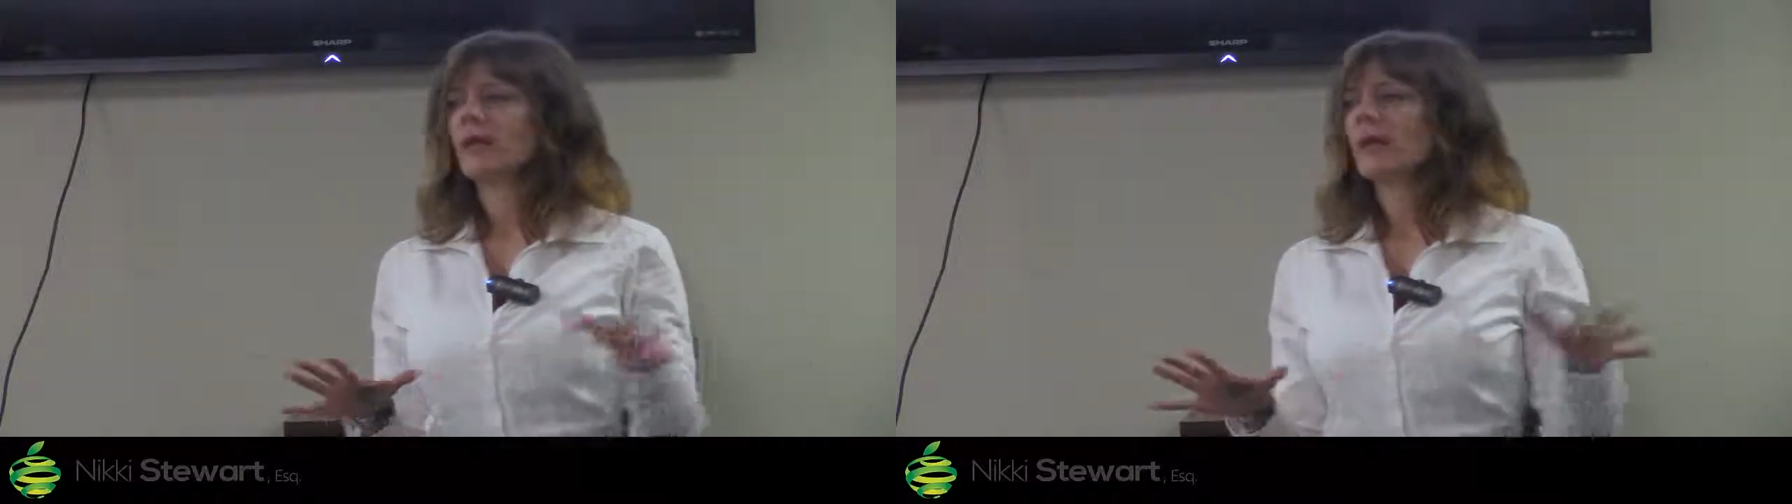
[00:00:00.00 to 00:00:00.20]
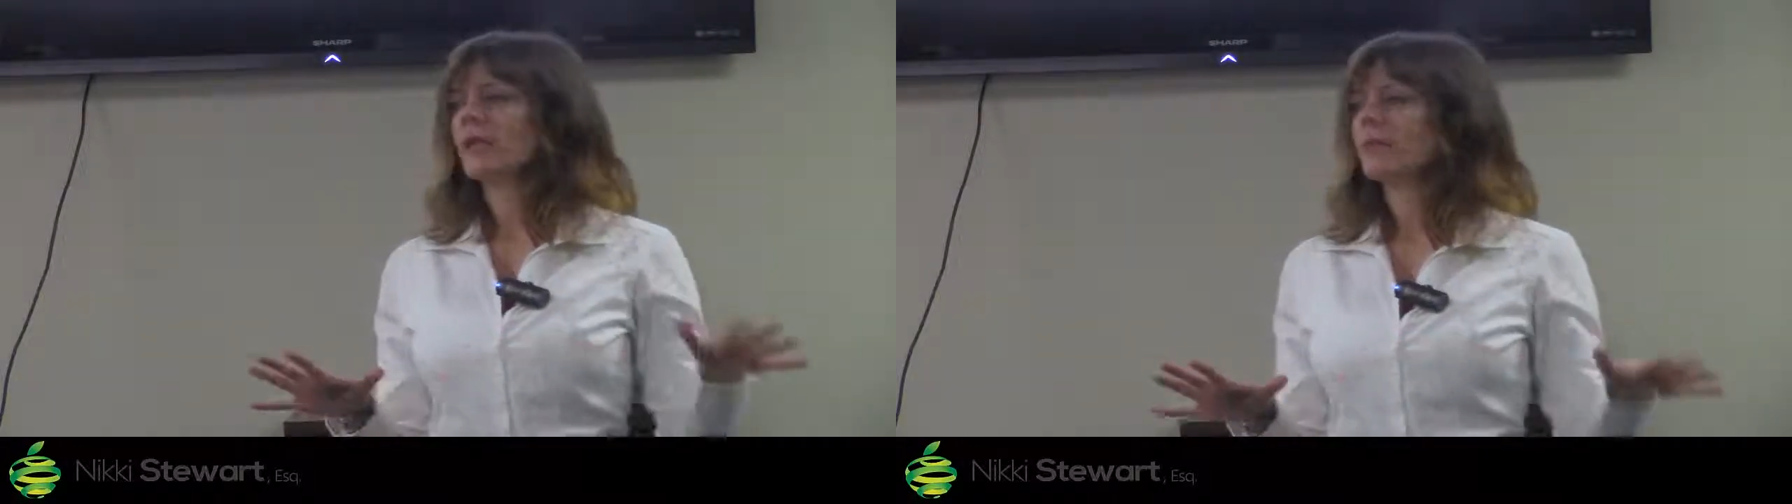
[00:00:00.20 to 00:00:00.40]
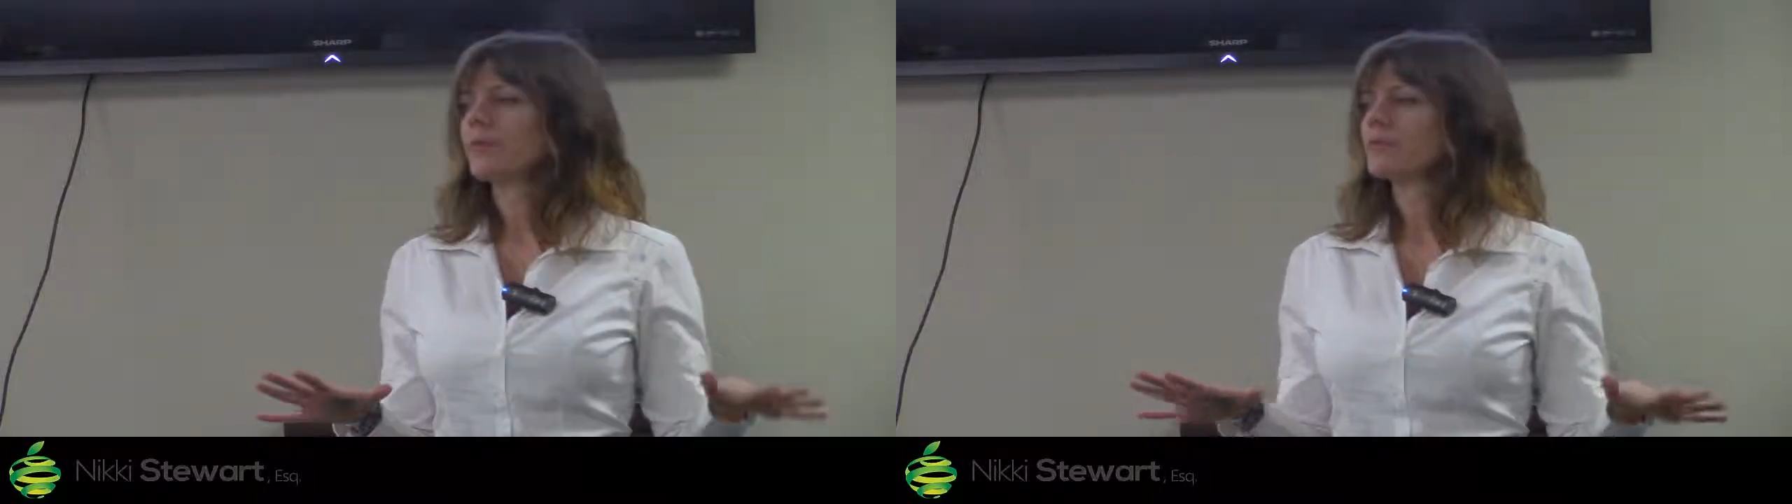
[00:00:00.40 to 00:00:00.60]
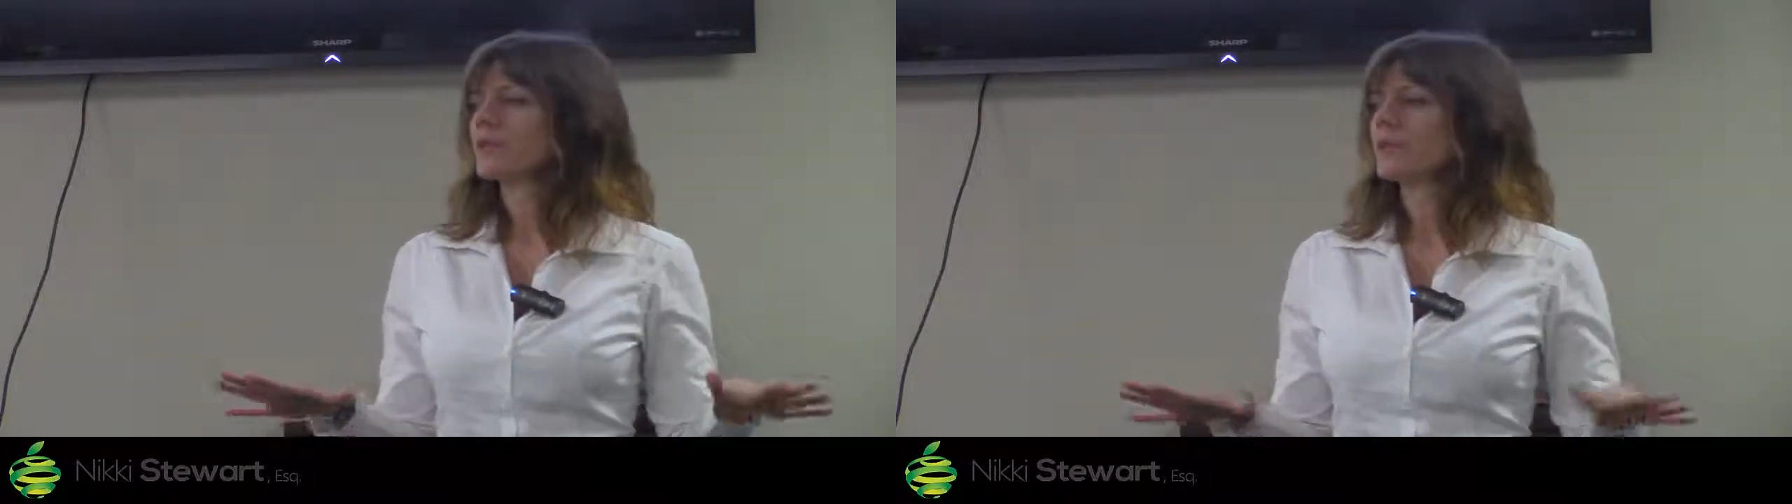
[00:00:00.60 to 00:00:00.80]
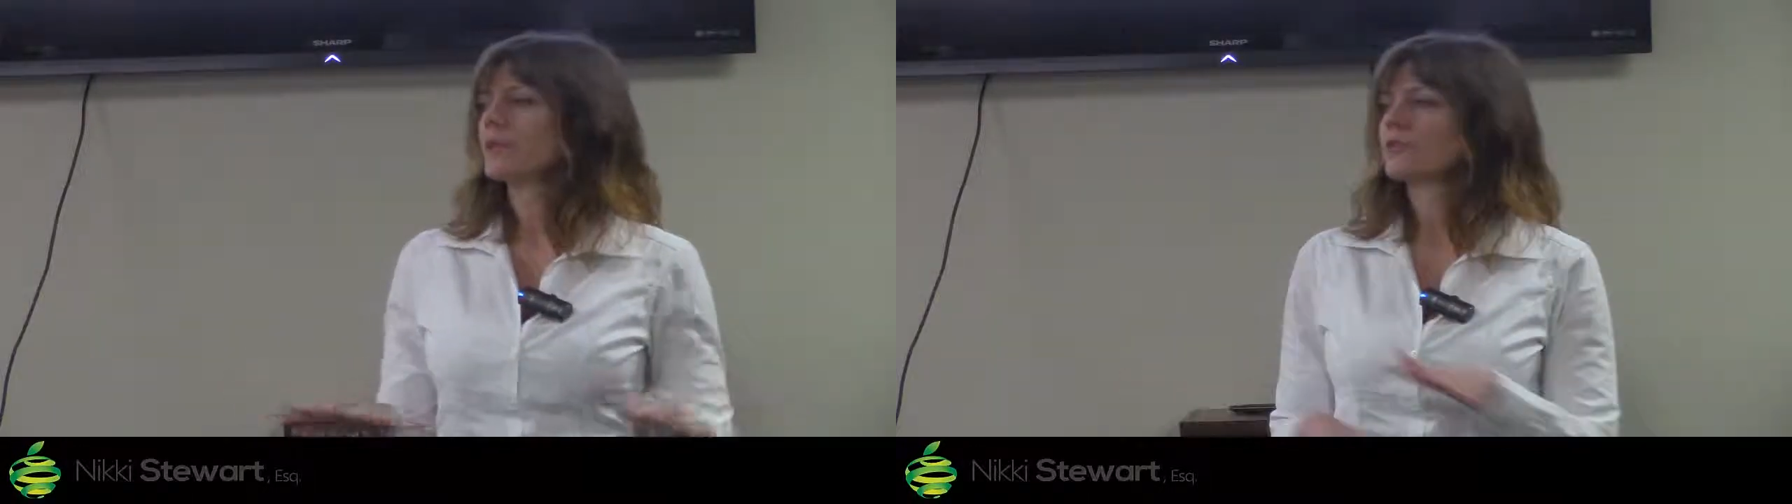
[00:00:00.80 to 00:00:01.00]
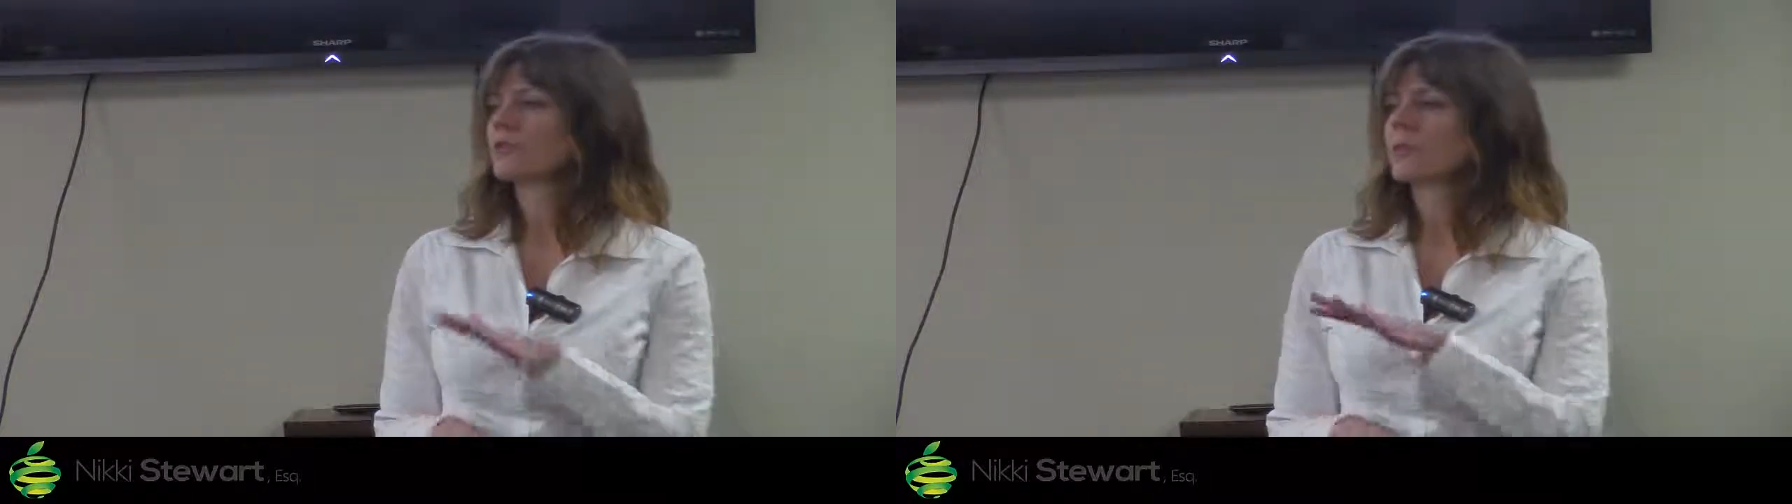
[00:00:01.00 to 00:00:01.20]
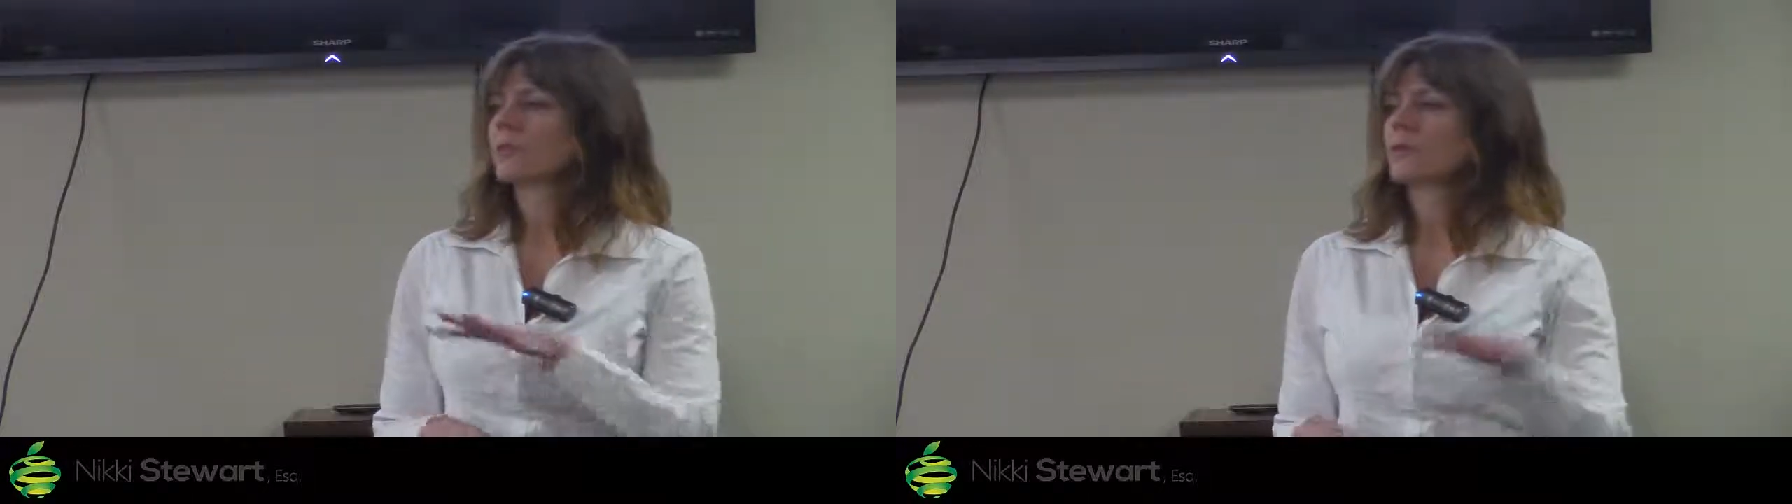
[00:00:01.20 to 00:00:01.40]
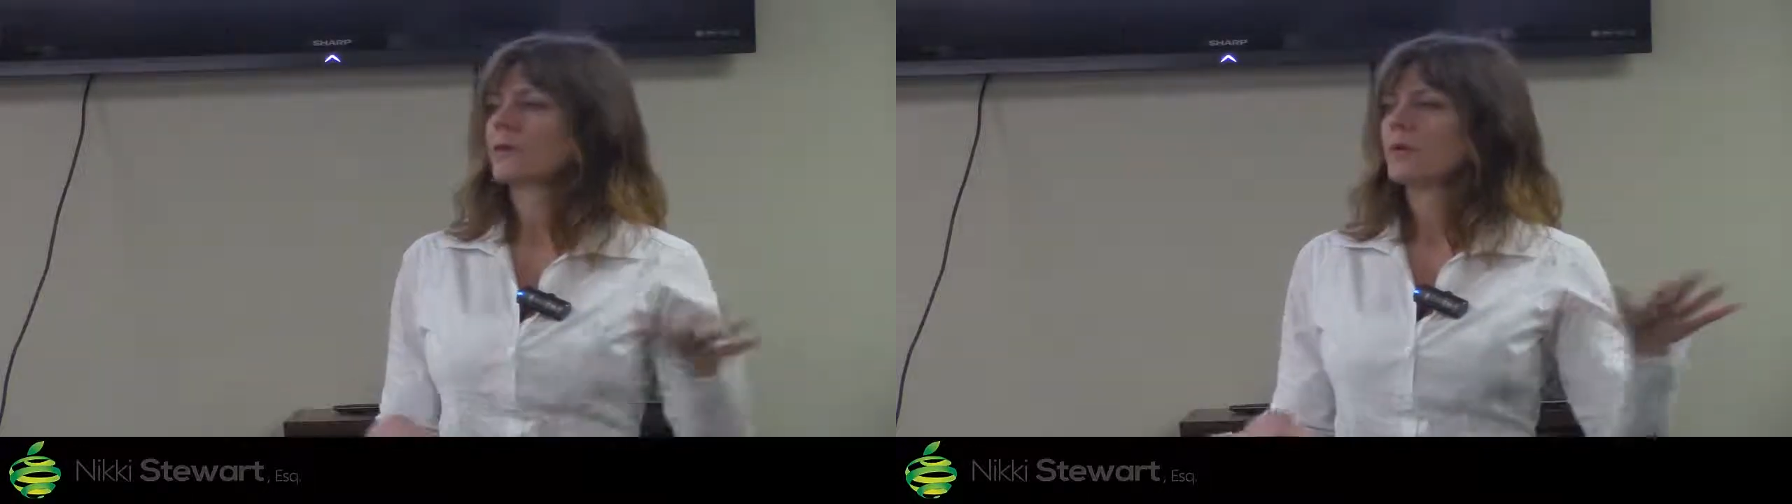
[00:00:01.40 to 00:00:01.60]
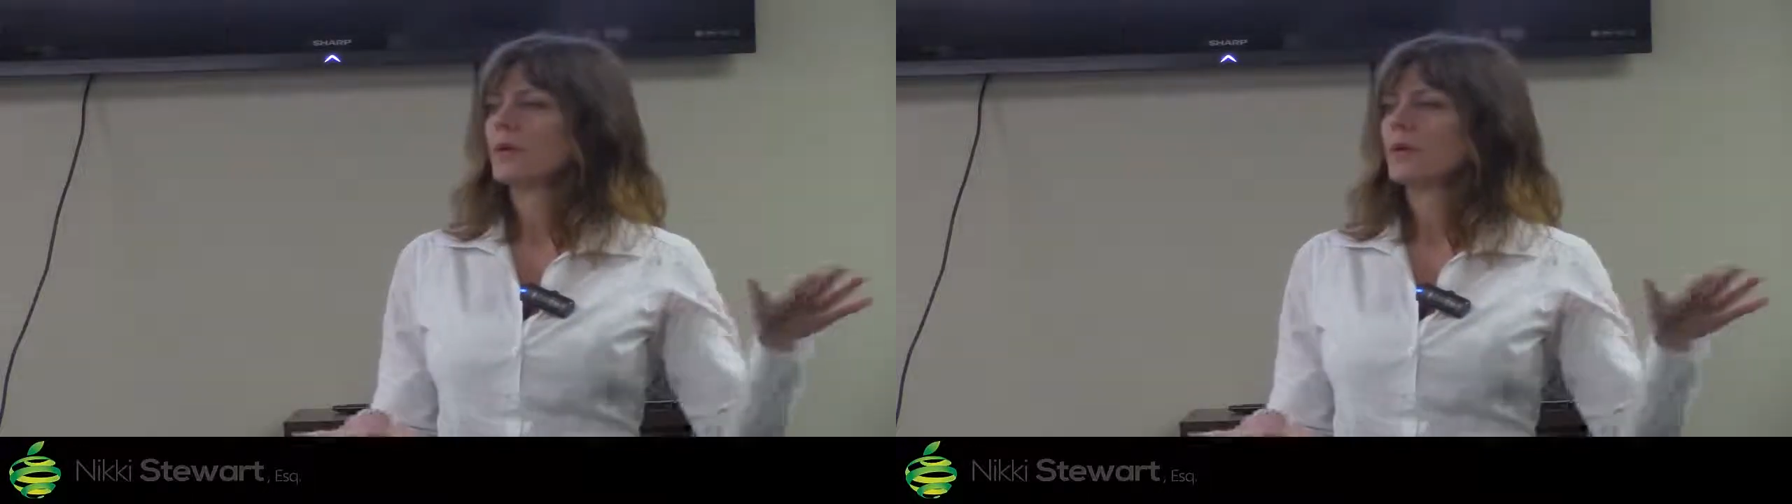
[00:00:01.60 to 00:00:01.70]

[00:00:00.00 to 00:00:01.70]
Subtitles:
about 80% of the shrimp